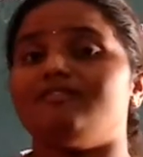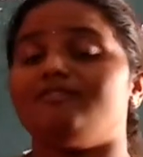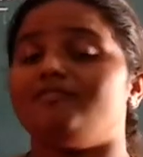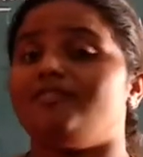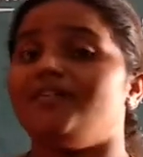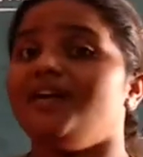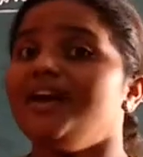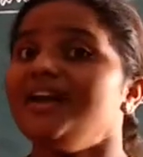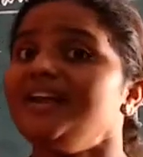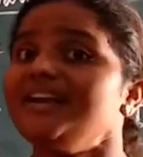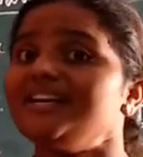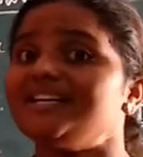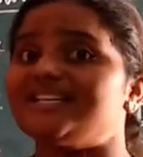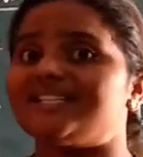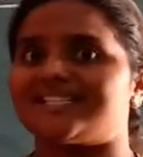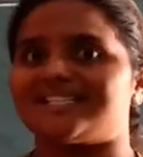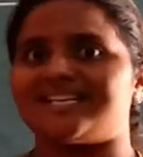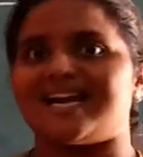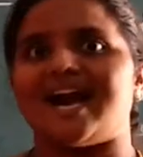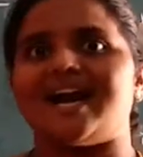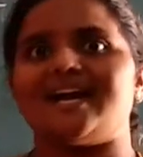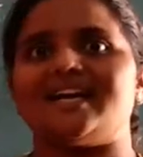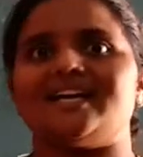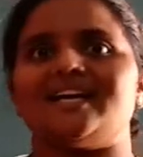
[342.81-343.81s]
where it
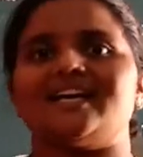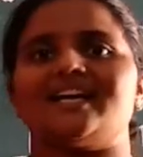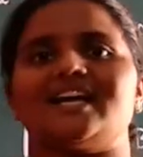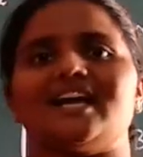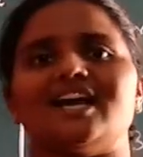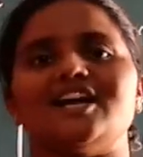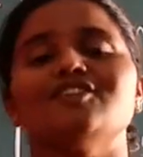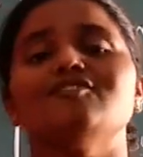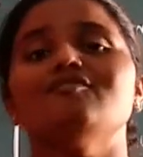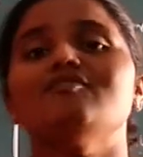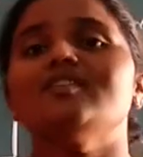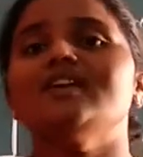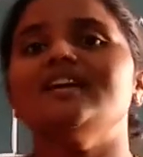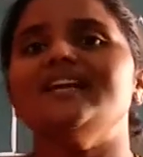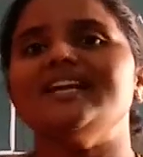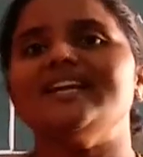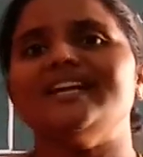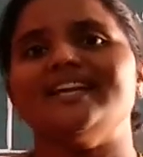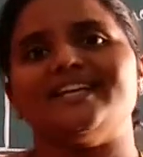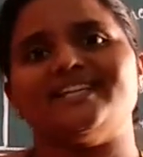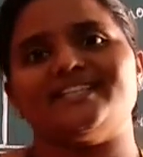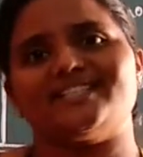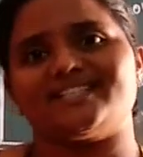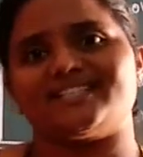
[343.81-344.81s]
started converting
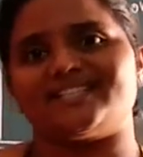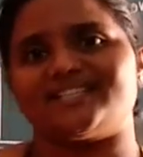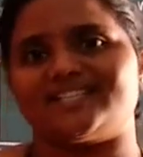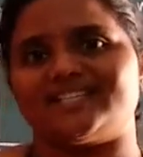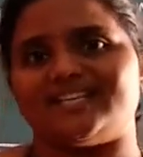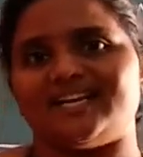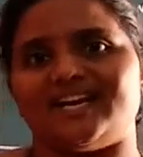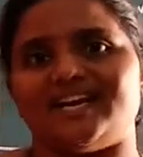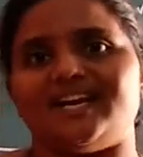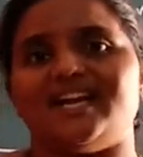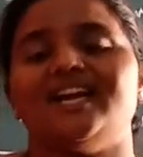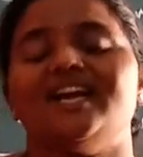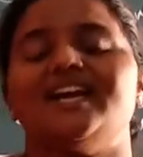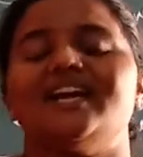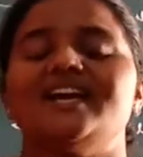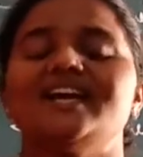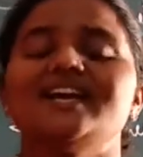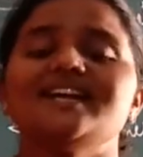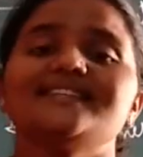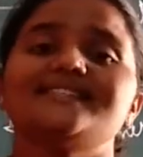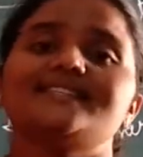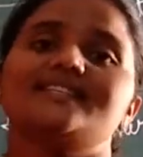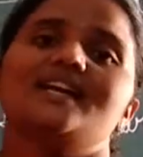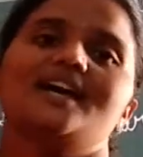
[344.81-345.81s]
its state
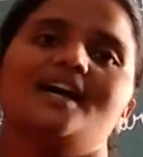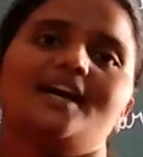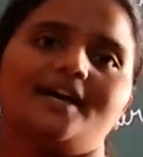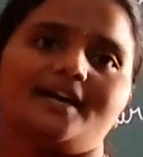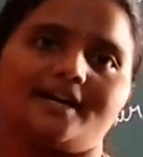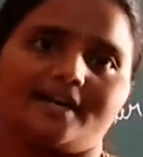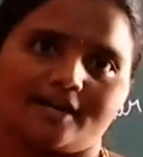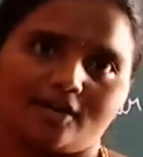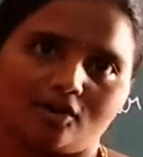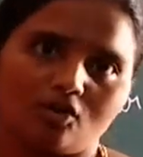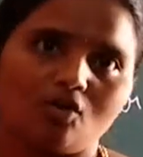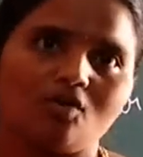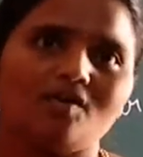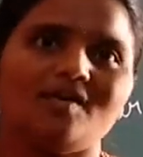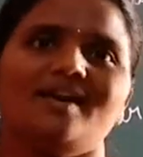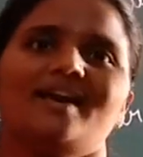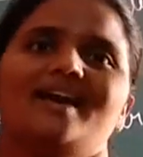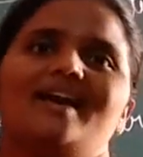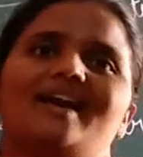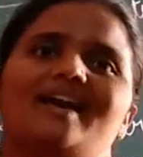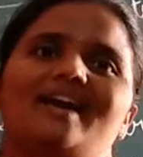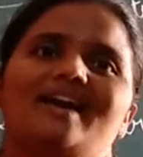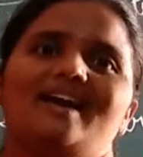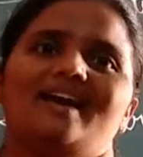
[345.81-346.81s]
is
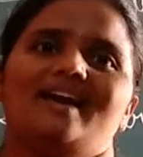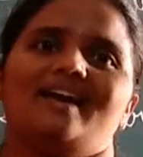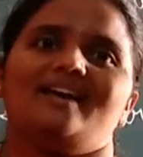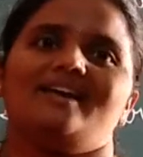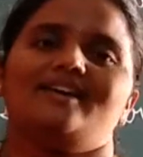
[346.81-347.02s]
recorded.